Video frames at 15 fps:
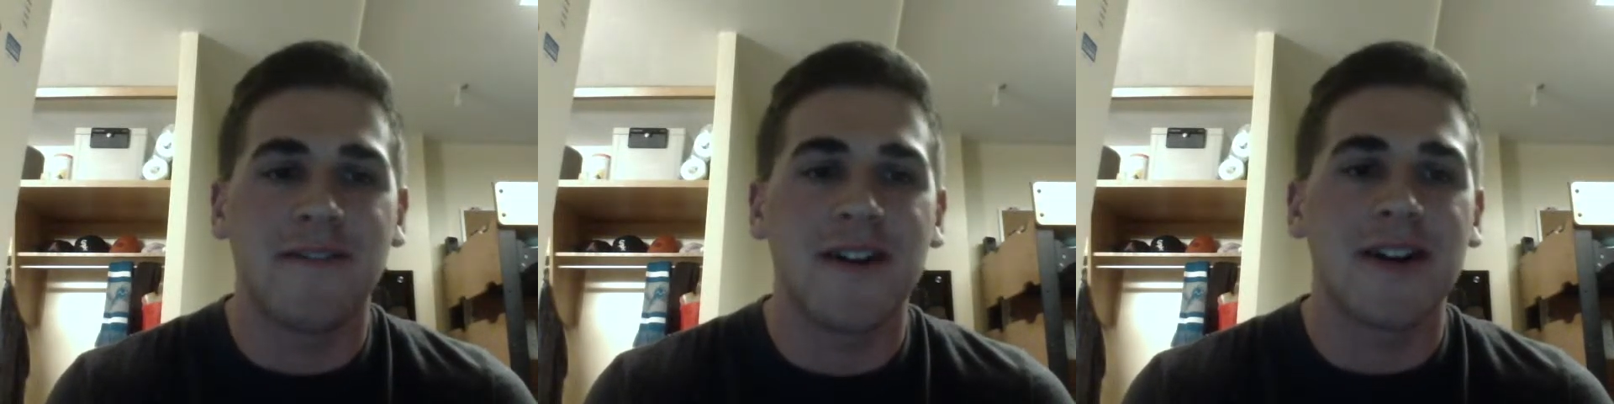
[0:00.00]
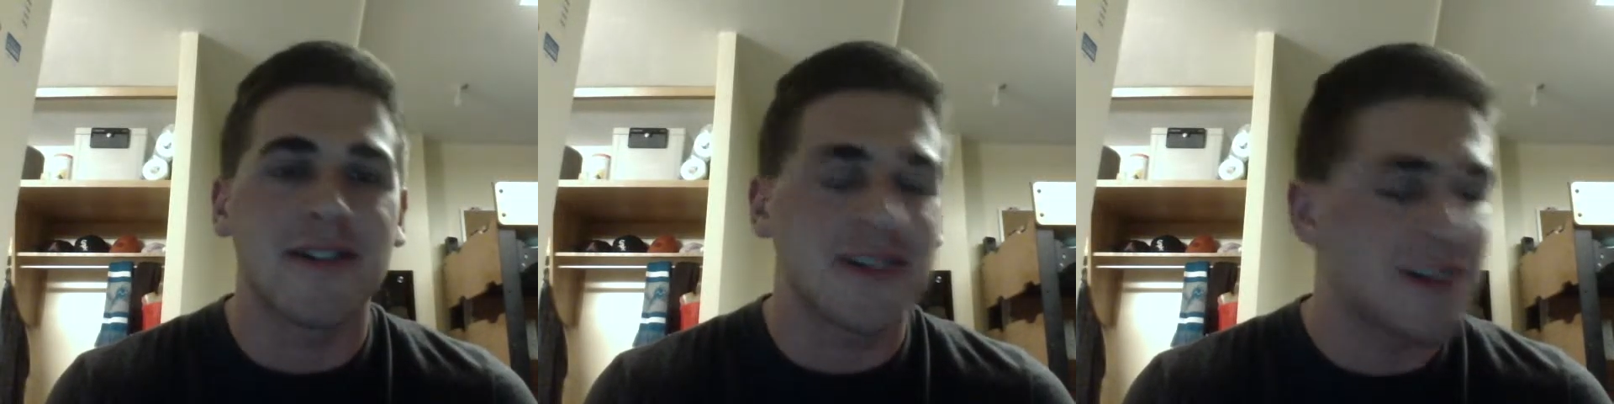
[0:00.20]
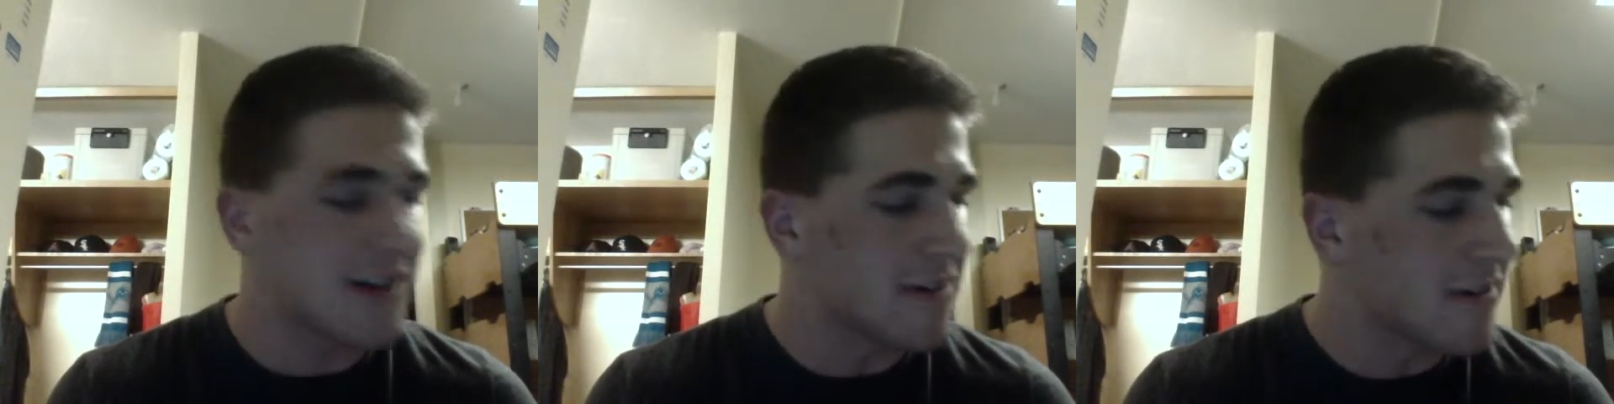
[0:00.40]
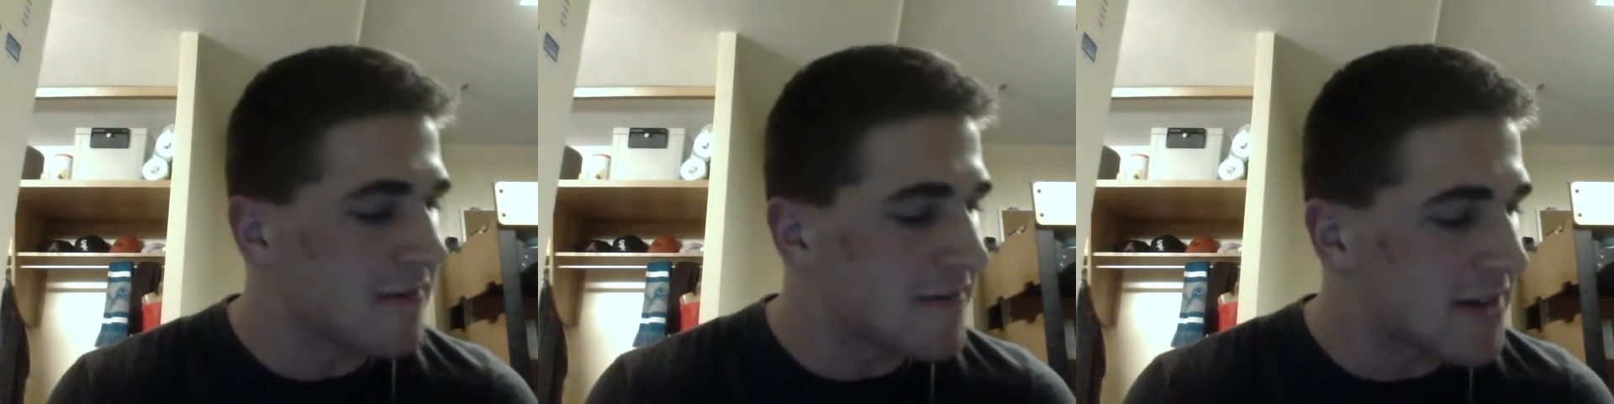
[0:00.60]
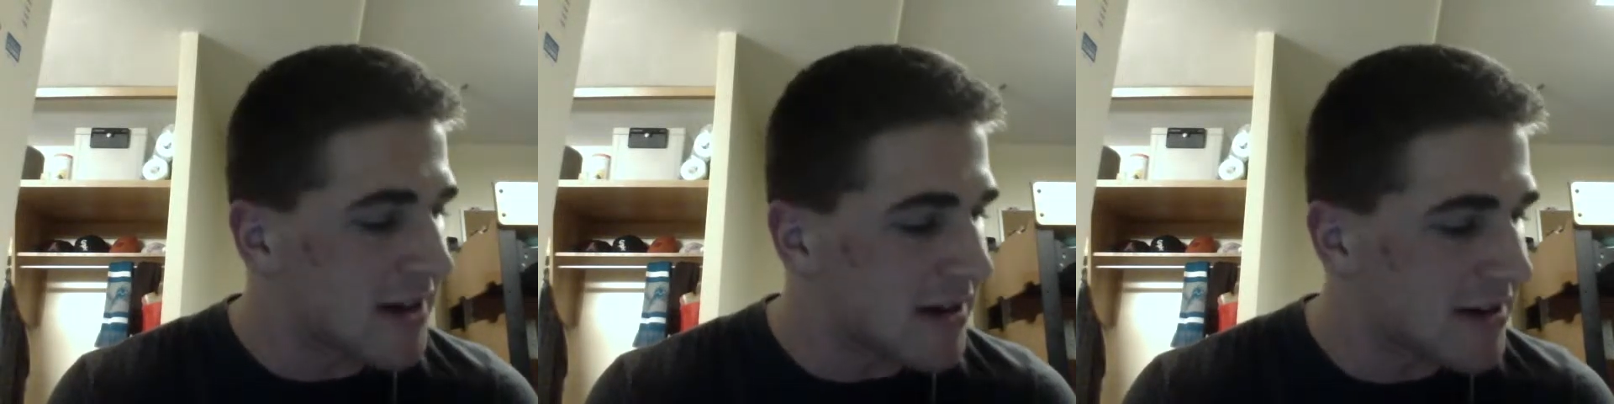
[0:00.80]
fair share
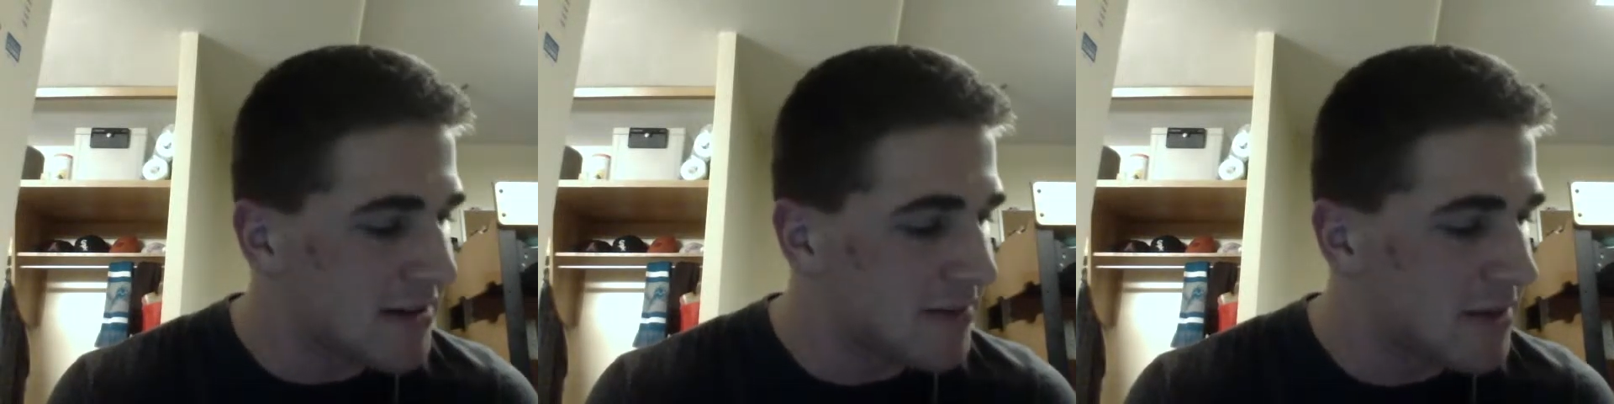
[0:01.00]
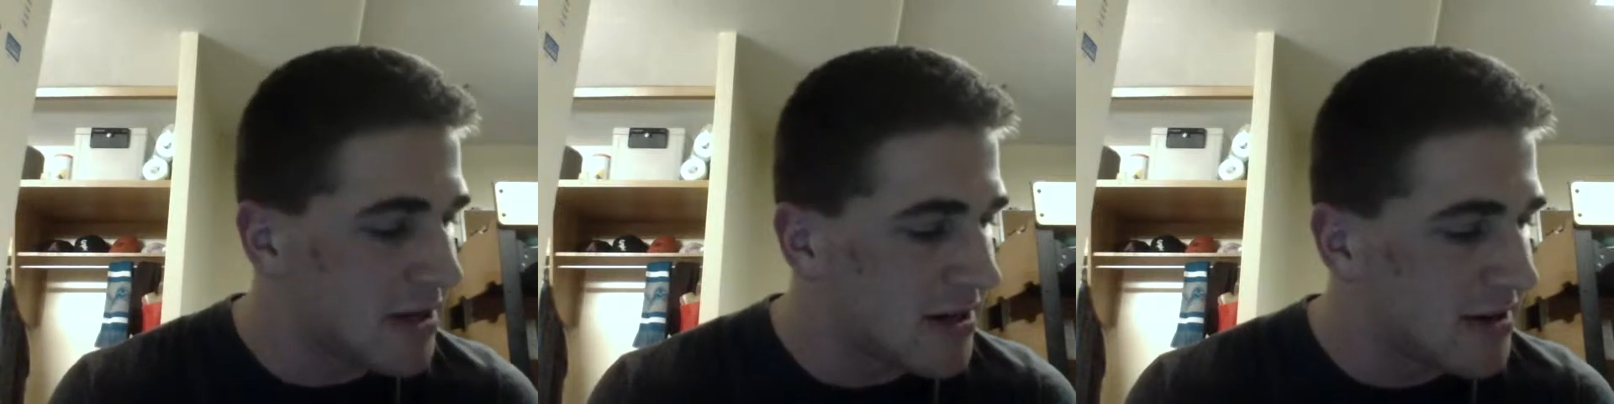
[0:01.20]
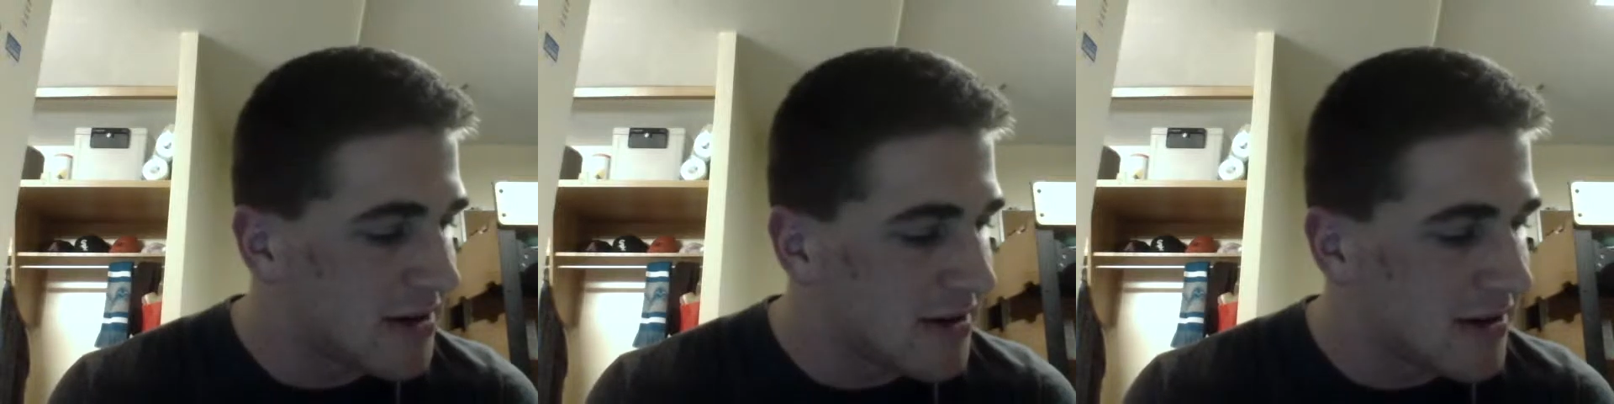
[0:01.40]
of time